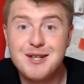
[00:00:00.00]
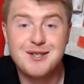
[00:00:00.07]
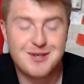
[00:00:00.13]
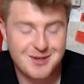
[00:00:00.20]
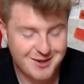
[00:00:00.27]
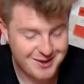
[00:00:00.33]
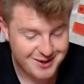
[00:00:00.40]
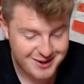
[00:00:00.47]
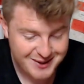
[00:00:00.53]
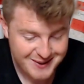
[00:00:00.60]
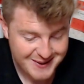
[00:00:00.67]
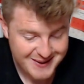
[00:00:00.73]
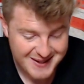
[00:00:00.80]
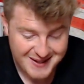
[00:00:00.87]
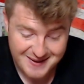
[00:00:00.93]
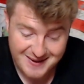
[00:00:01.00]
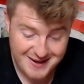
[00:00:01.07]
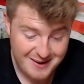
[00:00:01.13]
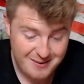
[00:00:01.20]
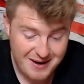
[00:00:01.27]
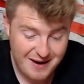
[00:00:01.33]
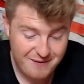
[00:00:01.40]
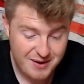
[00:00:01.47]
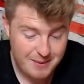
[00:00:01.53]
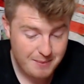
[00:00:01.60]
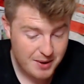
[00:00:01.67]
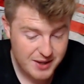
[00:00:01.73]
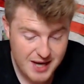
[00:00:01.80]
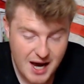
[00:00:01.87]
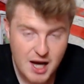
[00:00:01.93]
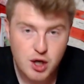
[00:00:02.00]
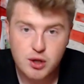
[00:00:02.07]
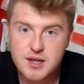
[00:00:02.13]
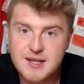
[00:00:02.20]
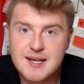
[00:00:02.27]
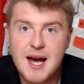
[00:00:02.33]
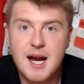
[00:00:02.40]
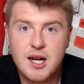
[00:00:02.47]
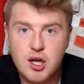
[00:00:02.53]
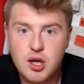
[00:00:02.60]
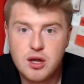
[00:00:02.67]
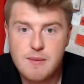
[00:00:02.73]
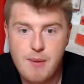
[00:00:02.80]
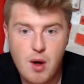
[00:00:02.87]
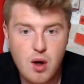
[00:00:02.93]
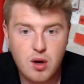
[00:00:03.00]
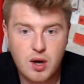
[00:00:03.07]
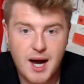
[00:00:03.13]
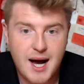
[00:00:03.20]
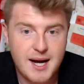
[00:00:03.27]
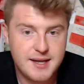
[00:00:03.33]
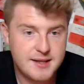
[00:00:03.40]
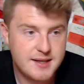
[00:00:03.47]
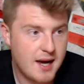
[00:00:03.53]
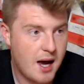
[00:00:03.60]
So there we have it. But yeah, another signing on the ball, guys.